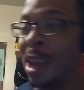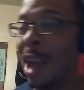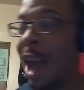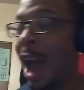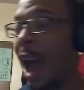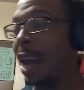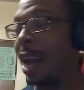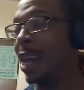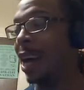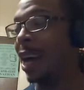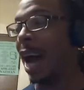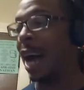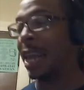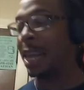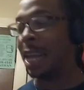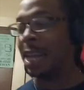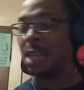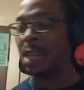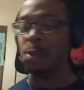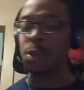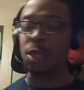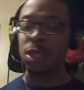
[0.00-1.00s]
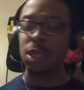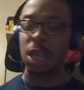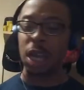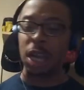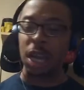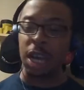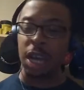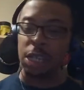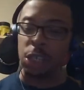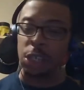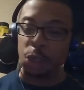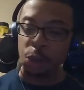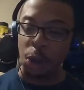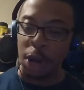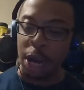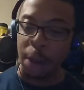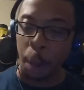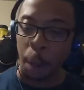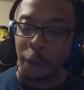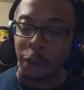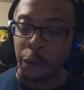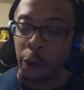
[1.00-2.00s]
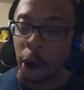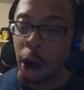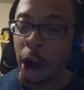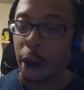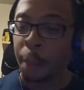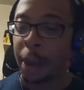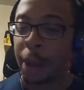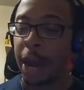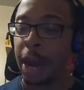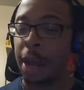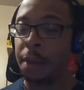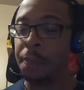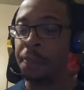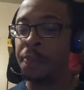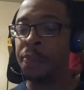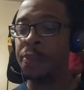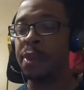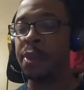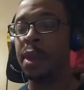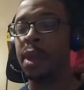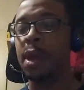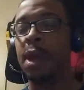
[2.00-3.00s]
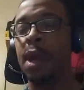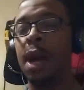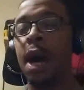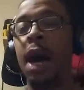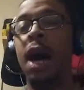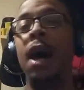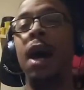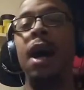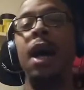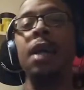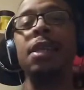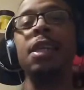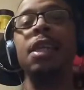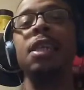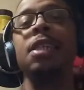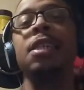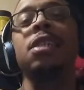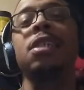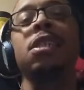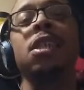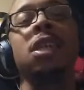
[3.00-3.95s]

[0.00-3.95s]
Hey, look, I think this is a good stream overall, man. I think this is a